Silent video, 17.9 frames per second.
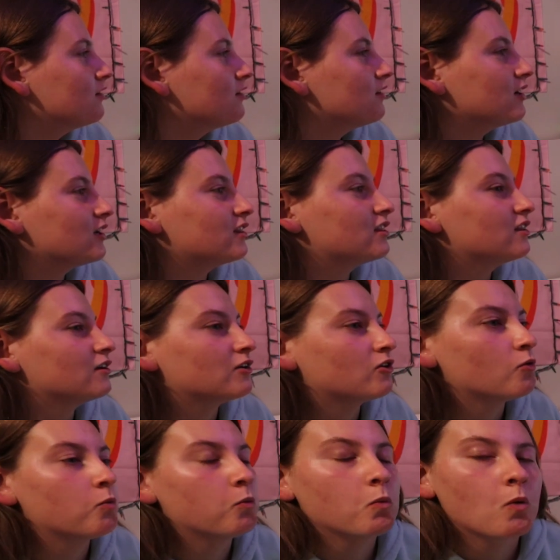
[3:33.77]
Like the
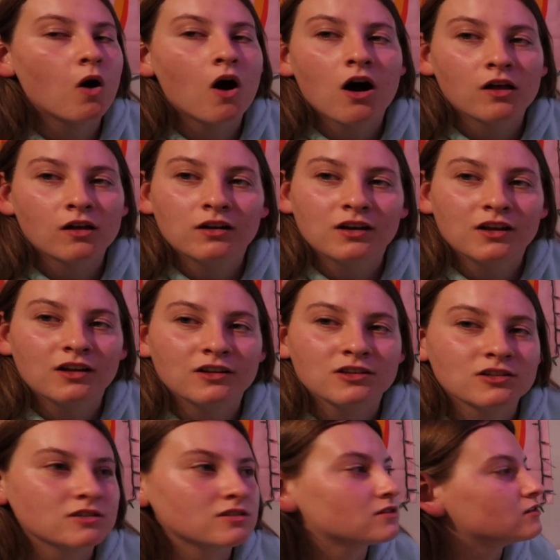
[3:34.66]
quality
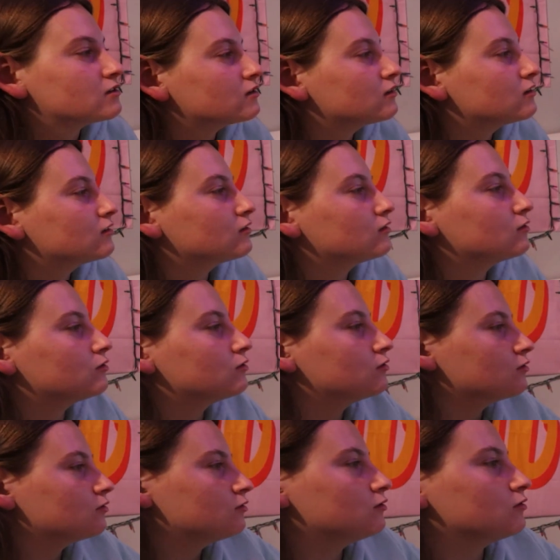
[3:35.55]
just,
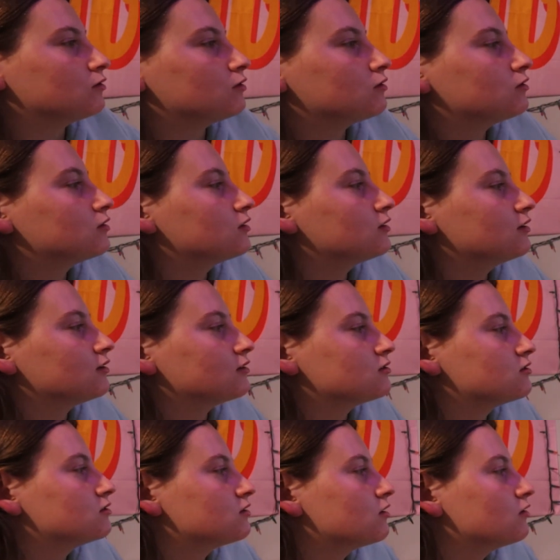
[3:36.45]
ooh,
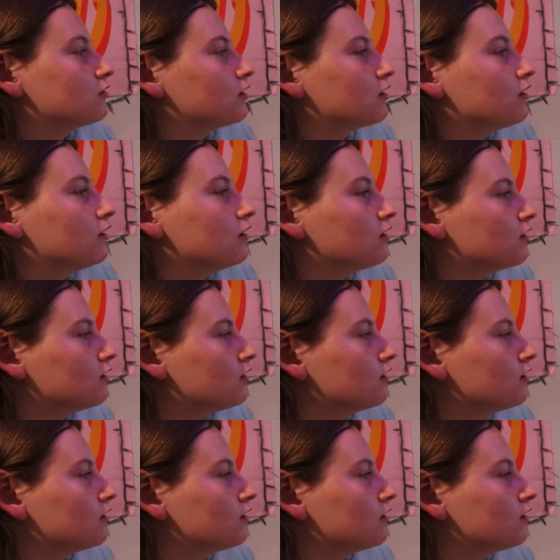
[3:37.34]
looks so good.